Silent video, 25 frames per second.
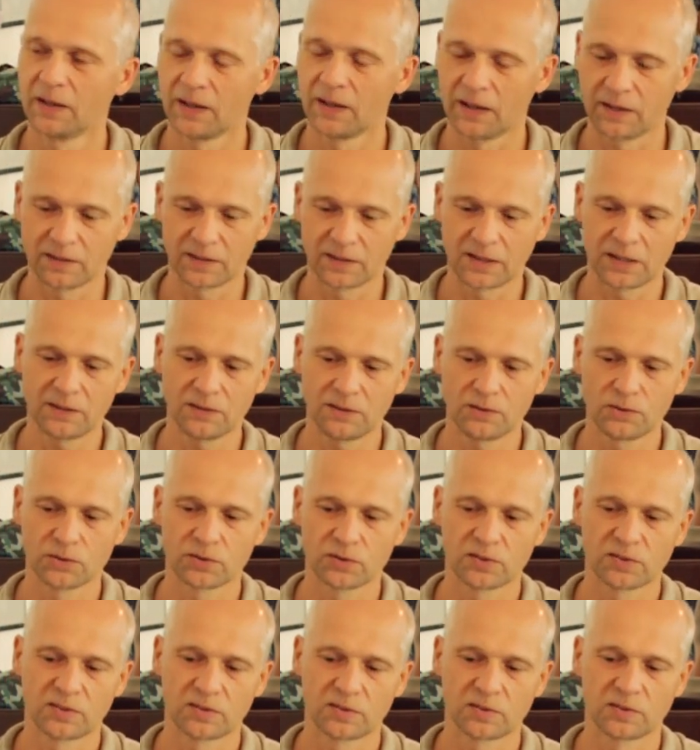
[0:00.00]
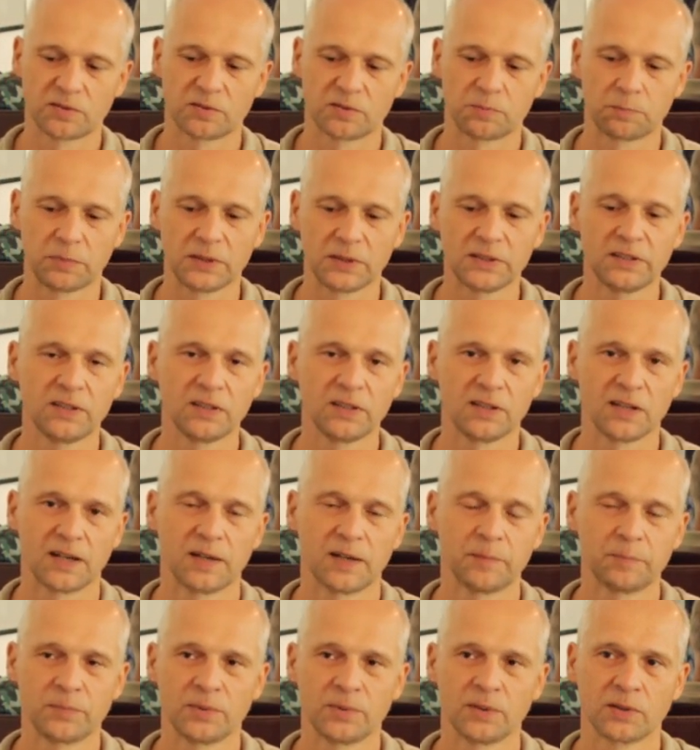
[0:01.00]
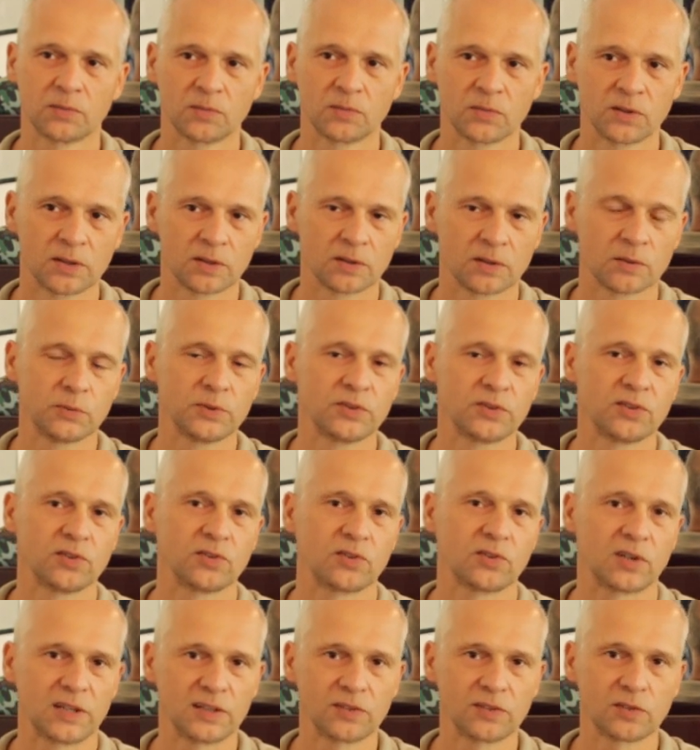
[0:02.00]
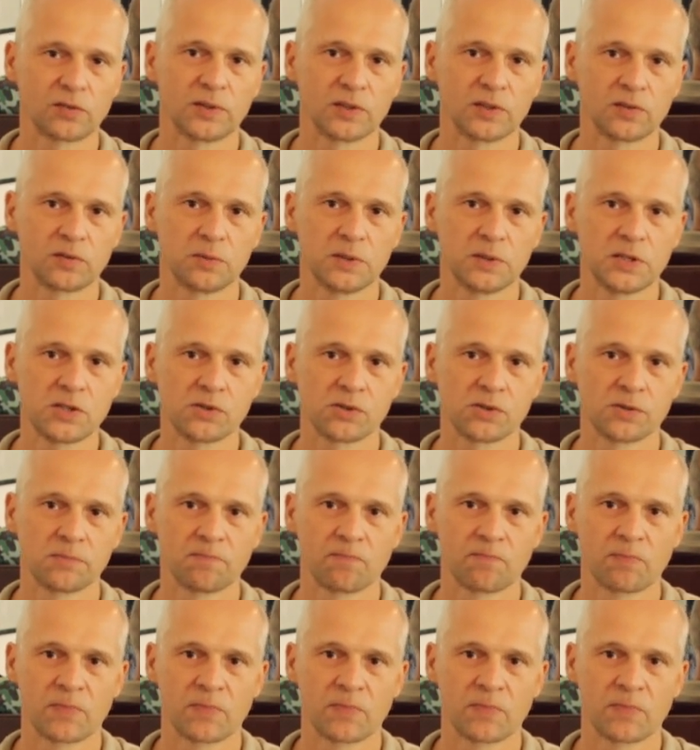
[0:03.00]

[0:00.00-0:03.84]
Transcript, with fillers: and then you split it up with a transfer switch